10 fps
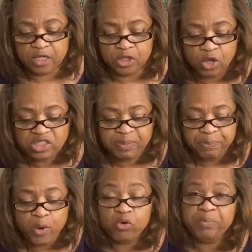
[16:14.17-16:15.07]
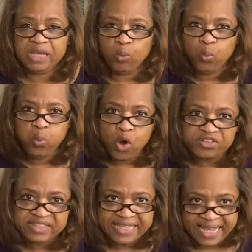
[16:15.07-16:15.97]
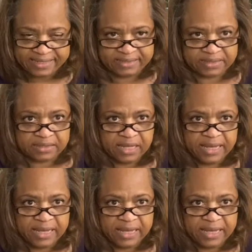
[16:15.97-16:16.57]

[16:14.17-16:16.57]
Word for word: Those people will be worthless.